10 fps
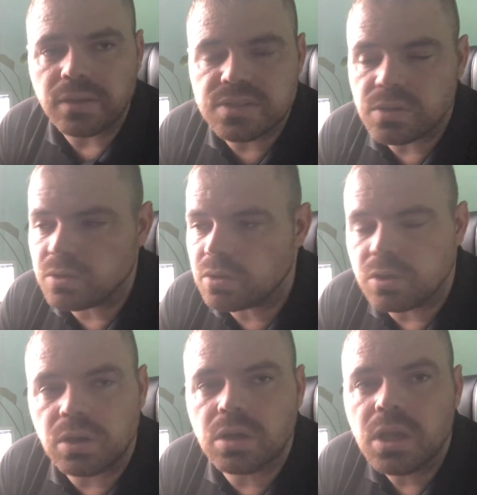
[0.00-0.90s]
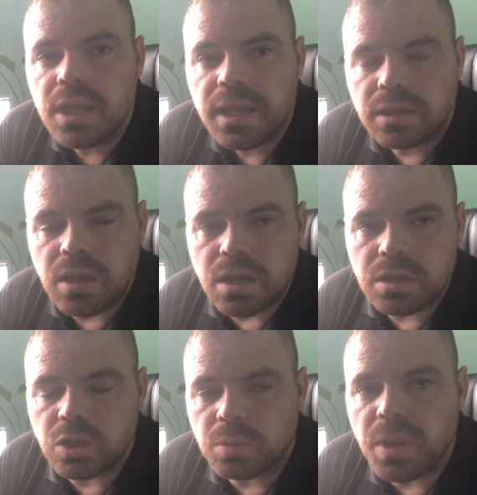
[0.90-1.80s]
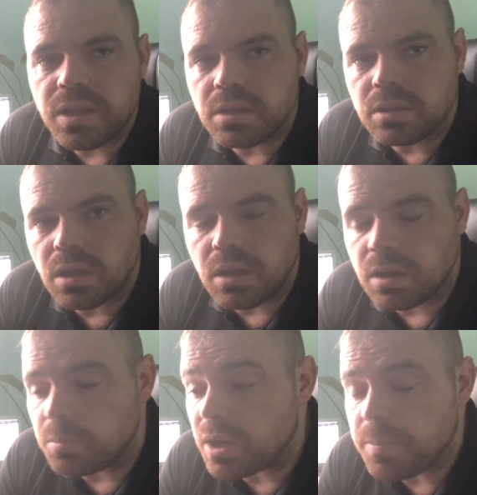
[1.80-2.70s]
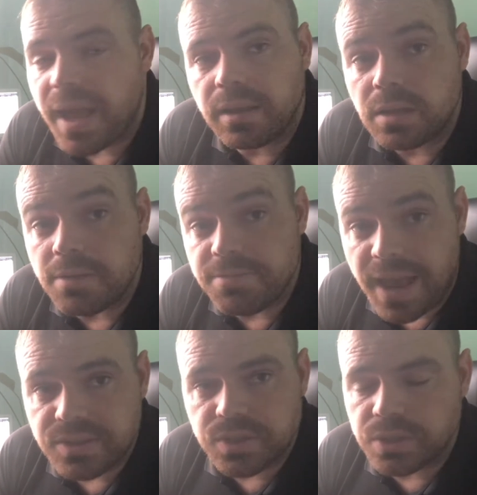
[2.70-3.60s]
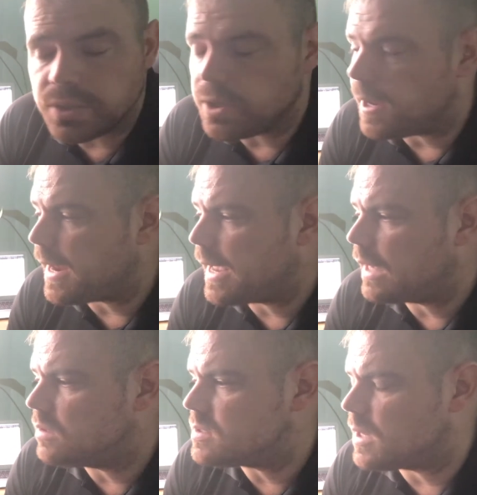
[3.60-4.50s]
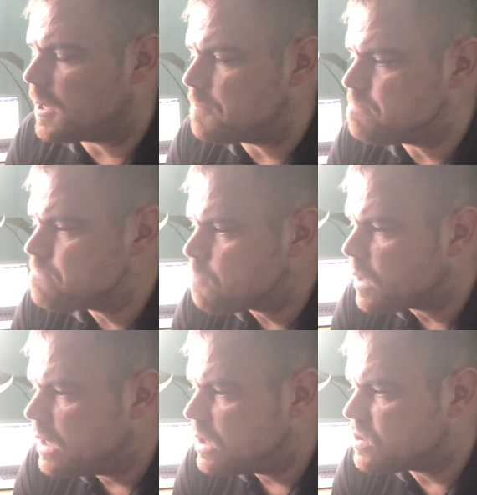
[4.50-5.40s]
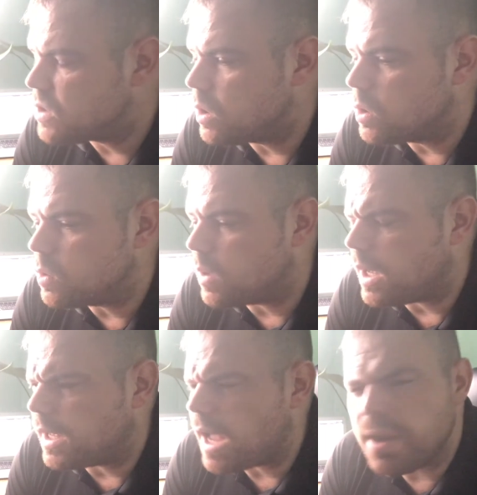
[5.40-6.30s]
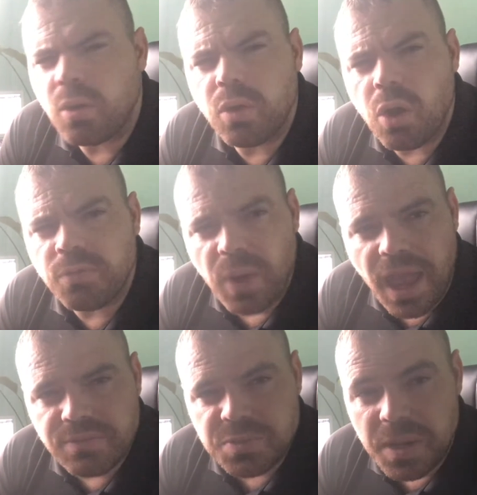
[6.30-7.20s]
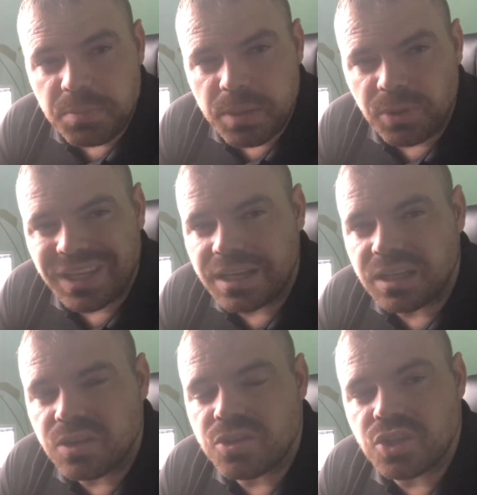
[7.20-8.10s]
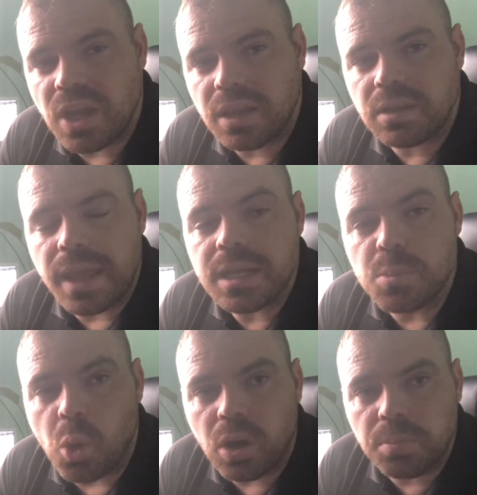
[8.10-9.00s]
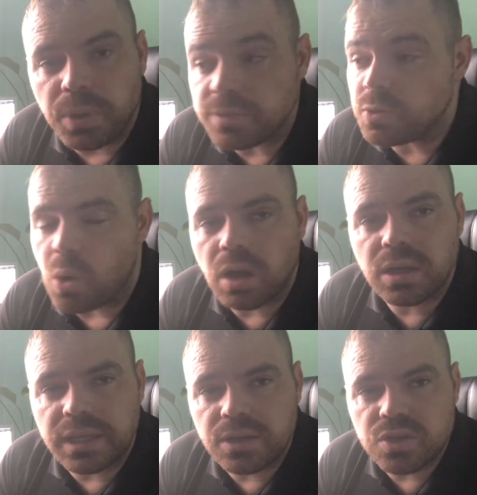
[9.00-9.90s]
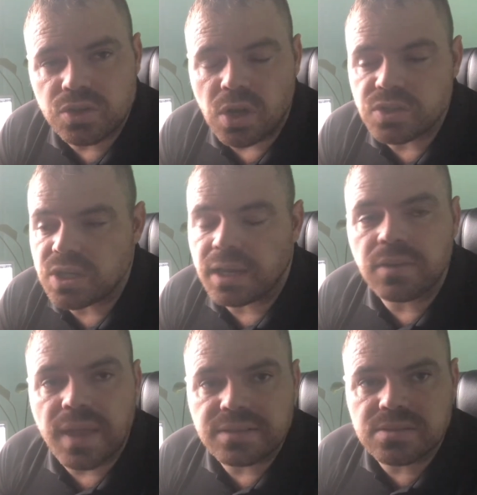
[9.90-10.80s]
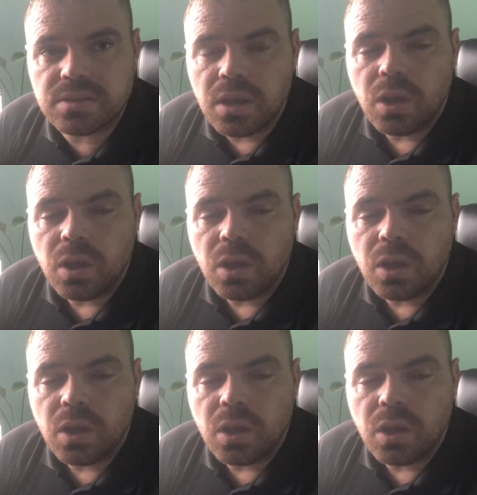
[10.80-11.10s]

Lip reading: So you're getting your money back a lot faster, and so I don't know if we have as many people getting into the chain anymore, but if you are going to get into Tron Chain, that's